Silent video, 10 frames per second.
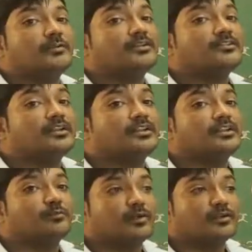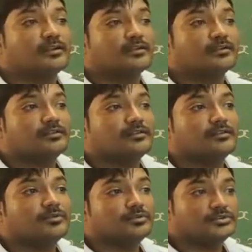Basically, what
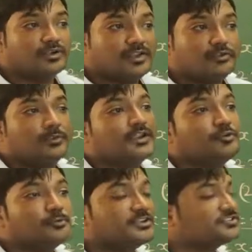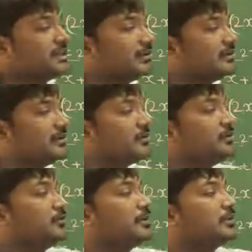usually you might do mistake,
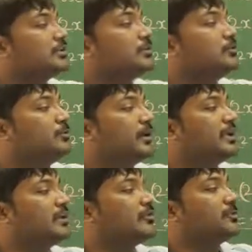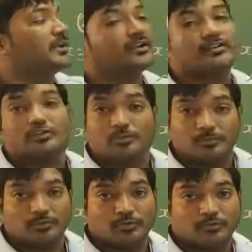you will not cube y or you might not
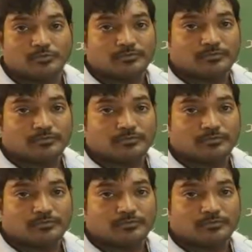cube 2